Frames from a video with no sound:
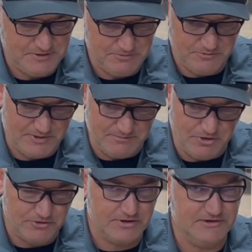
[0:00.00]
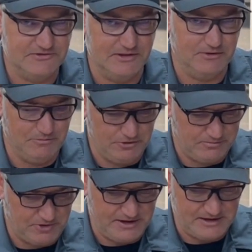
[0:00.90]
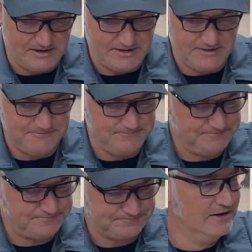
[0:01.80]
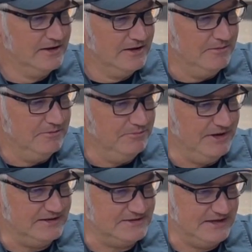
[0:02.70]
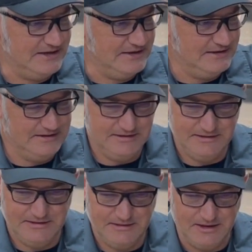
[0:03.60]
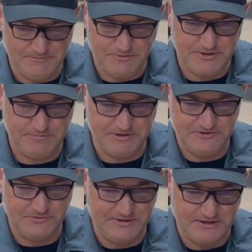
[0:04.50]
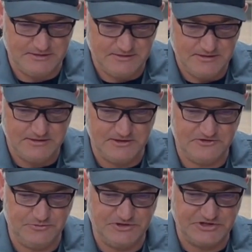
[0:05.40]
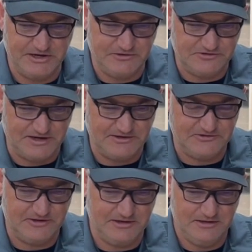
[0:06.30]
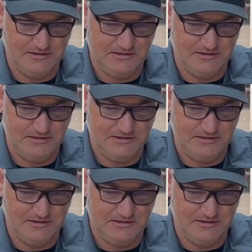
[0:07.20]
the way the motor does the little motor brake on it. but I'm pretty pleased with it. It does switch gears nicely,